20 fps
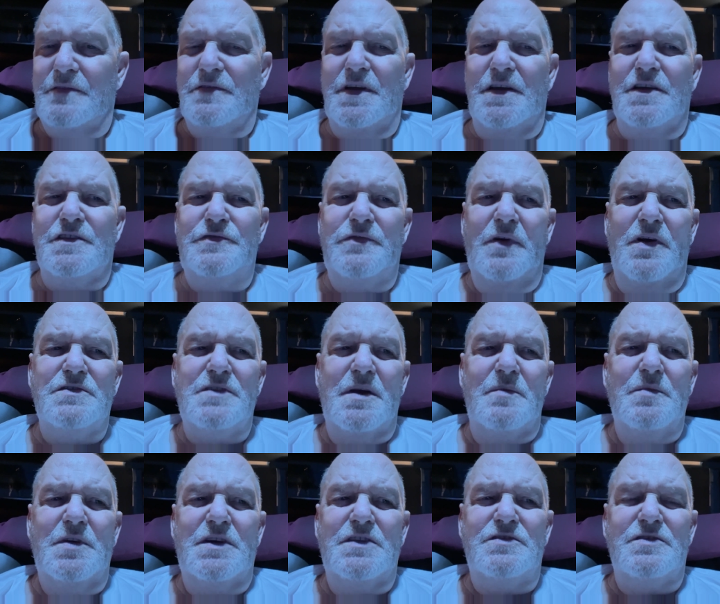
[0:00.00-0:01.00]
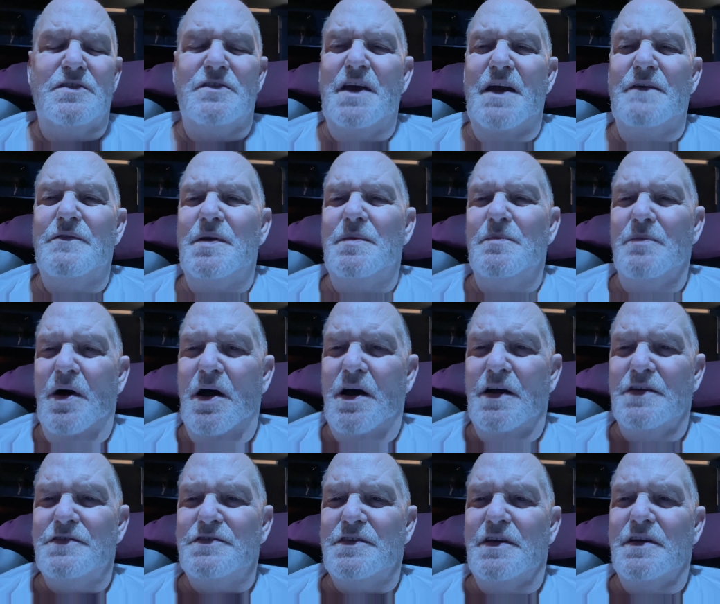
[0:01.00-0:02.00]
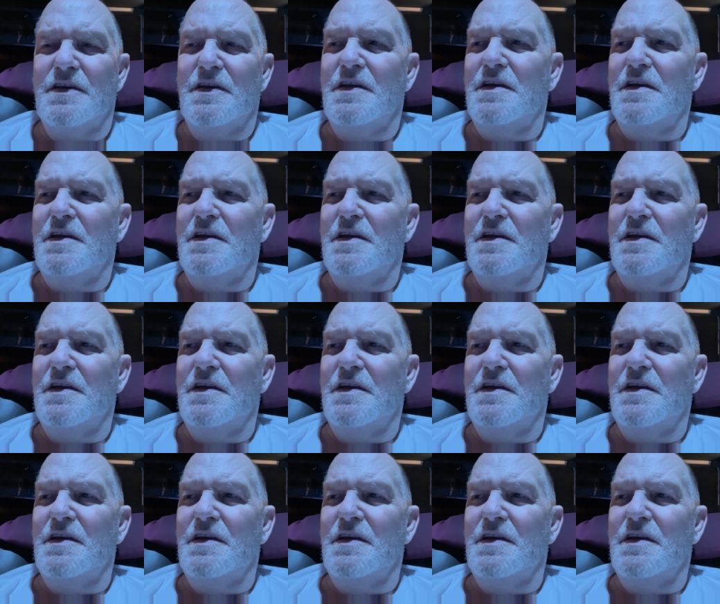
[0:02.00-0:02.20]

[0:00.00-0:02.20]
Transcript: As far as I'm concerned, every mosque